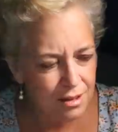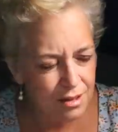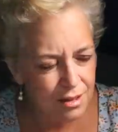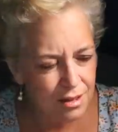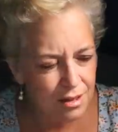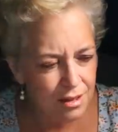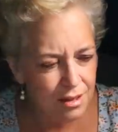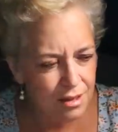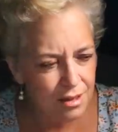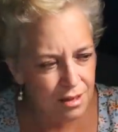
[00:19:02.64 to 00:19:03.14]

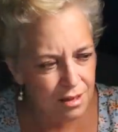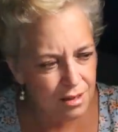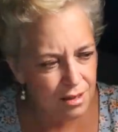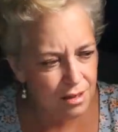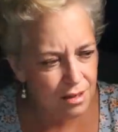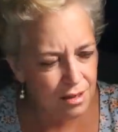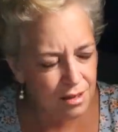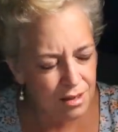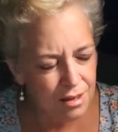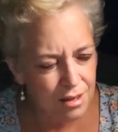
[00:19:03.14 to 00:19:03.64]

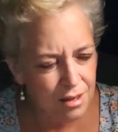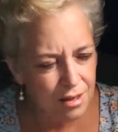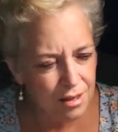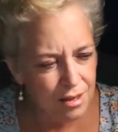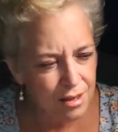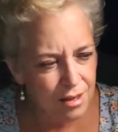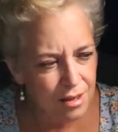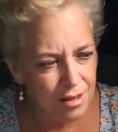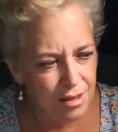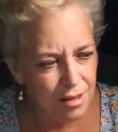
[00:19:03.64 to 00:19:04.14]

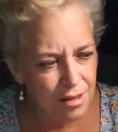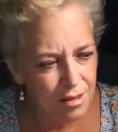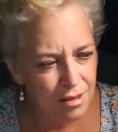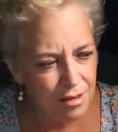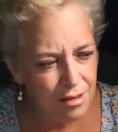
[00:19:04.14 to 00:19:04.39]
Nobody speaks.